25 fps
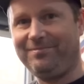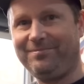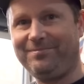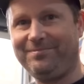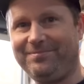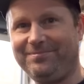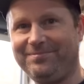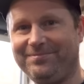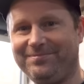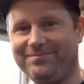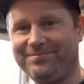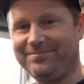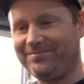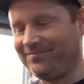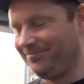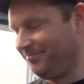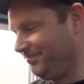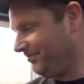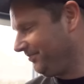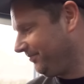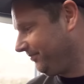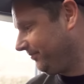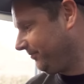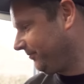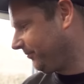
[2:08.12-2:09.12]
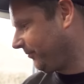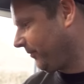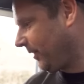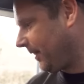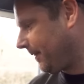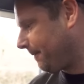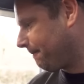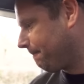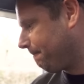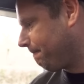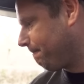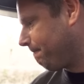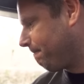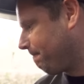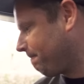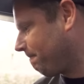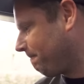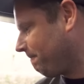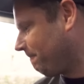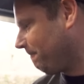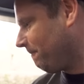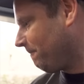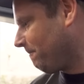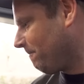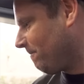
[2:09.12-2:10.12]
Right, so tell us about this
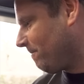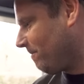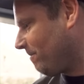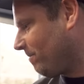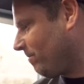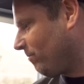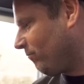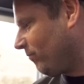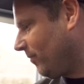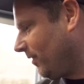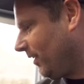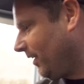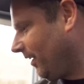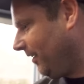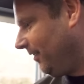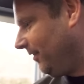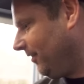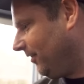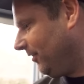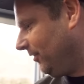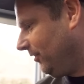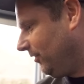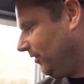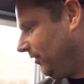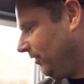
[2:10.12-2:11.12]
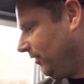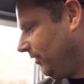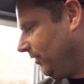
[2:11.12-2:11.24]
little beastie here then, Paul.